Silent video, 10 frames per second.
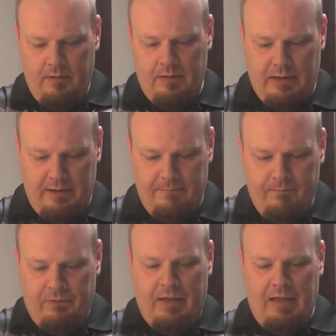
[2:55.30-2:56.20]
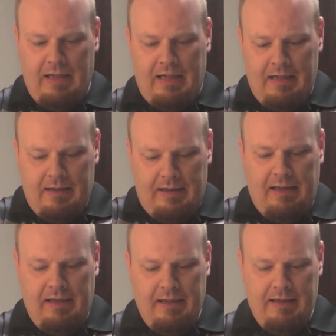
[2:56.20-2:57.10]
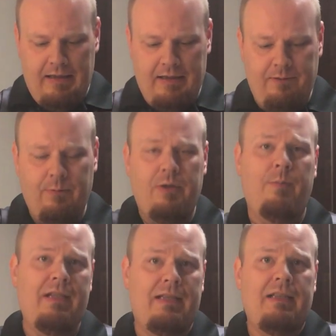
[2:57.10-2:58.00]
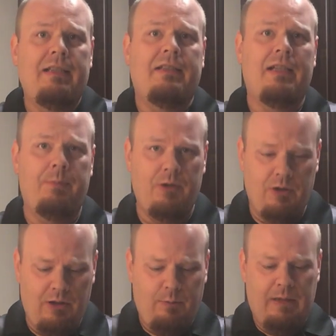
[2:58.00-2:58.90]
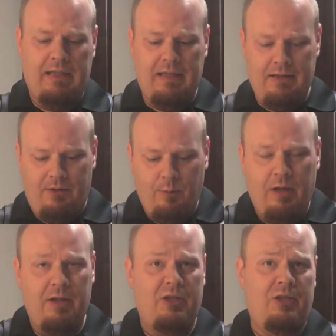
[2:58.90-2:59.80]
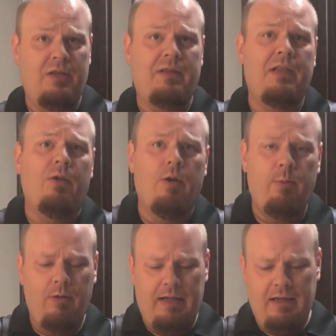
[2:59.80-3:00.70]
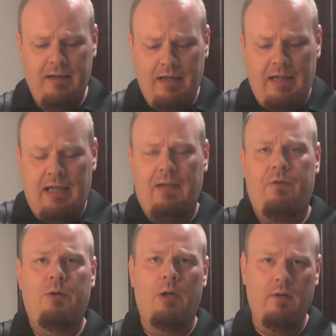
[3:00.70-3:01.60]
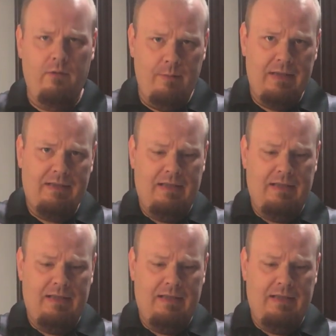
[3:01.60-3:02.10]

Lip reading: All right. And the key is, when you're mixing this up, you just want to get it to where it's just incorporated. If you over mix